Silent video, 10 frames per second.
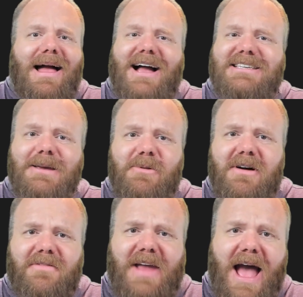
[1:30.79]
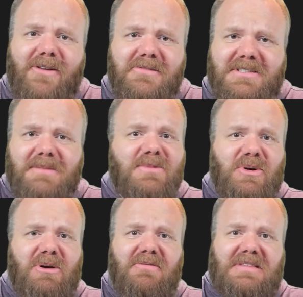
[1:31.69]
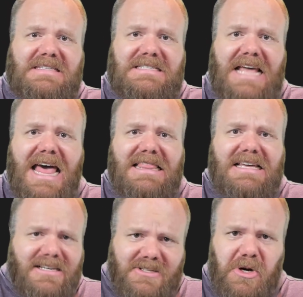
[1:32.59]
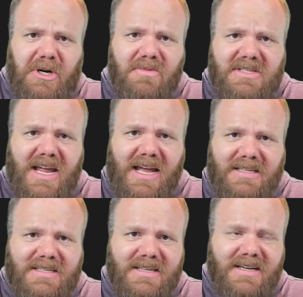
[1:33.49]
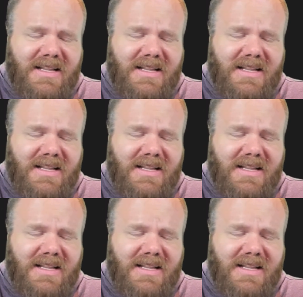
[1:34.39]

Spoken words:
seem to have encountered some sort of death circumstance.